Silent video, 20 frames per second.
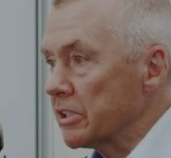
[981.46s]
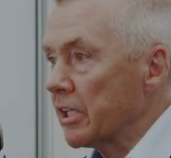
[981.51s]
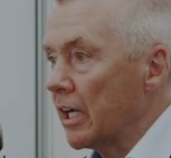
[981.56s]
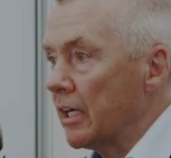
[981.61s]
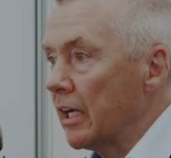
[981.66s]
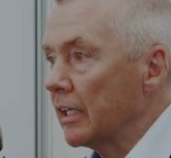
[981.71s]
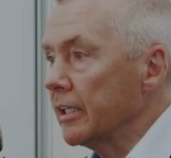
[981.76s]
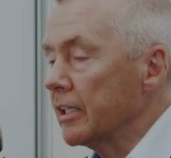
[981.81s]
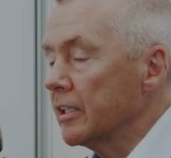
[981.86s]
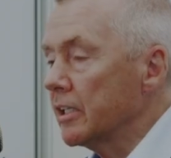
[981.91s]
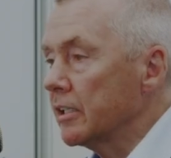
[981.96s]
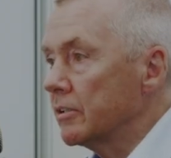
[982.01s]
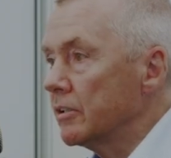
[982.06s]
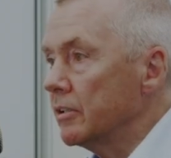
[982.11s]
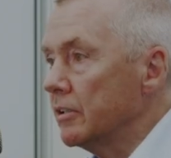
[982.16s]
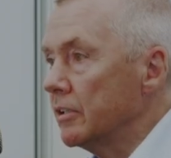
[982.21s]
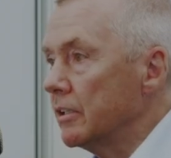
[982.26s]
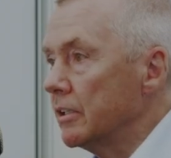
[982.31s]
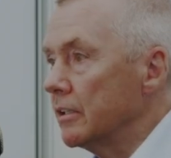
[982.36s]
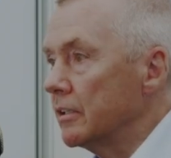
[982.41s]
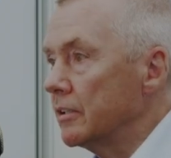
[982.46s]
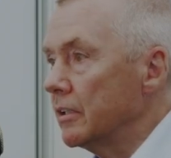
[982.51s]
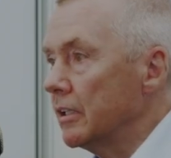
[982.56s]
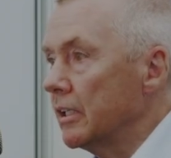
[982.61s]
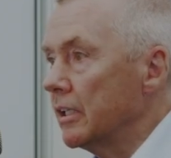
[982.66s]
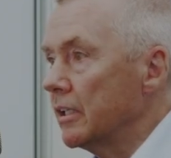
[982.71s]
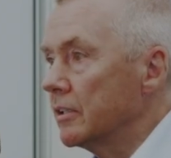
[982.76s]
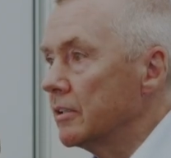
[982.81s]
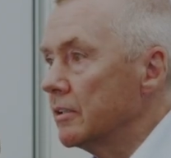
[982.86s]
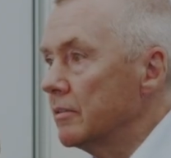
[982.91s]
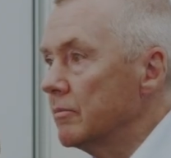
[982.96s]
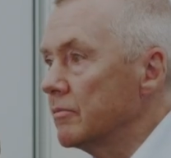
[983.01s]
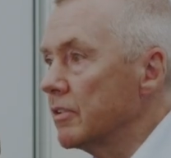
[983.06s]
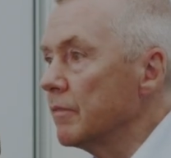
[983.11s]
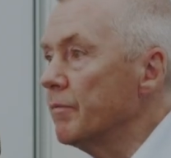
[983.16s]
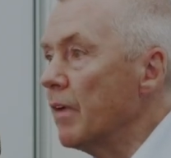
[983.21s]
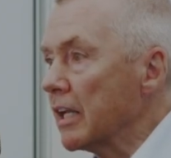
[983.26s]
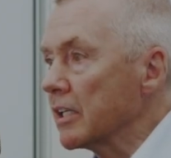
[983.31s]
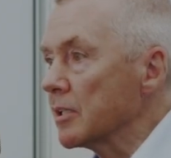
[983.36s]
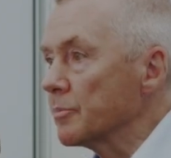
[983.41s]
I think it
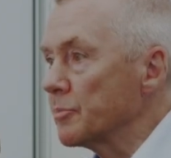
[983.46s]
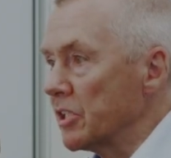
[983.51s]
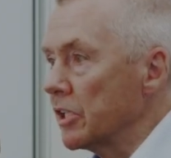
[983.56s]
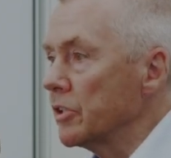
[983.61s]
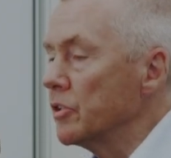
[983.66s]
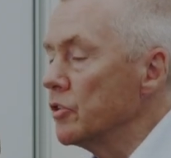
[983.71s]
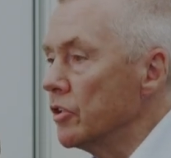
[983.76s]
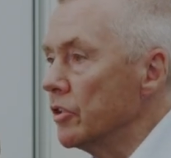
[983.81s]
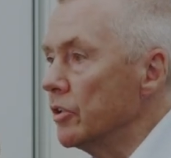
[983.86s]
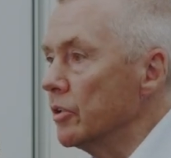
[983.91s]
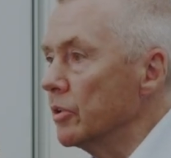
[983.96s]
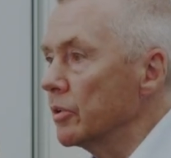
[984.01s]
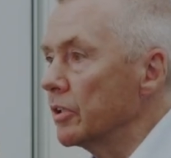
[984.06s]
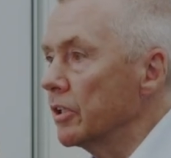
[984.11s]
develops in you.